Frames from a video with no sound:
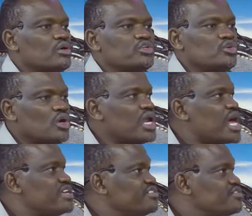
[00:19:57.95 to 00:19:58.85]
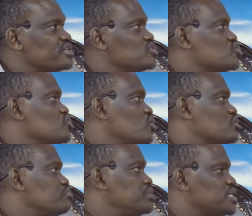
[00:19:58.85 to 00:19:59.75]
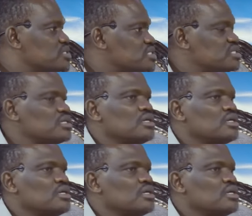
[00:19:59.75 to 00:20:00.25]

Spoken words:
your life is not based